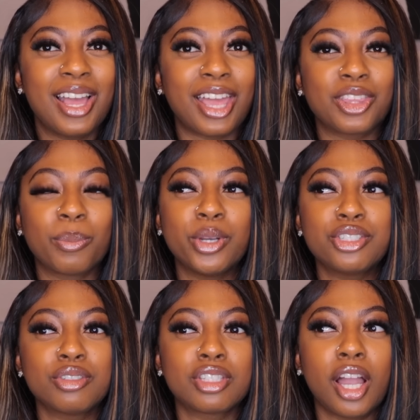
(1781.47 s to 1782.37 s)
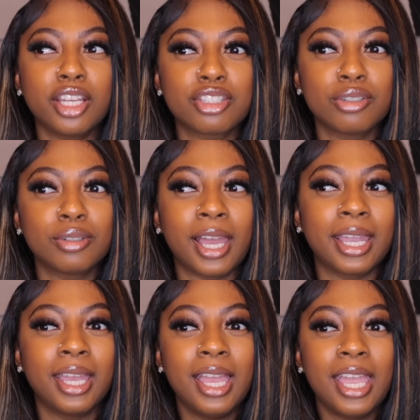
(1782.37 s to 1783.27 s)
Like, the boy she was talking to,
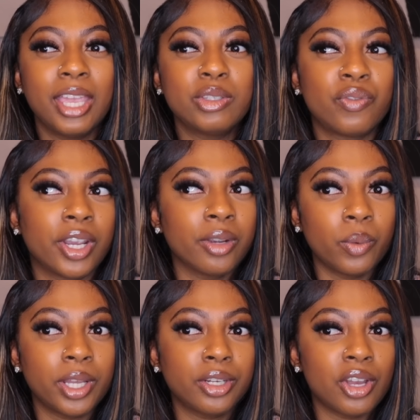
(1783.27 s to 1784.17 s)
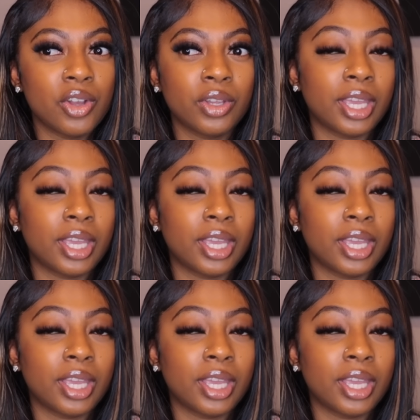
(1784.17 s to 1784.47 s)
like, he was very well known.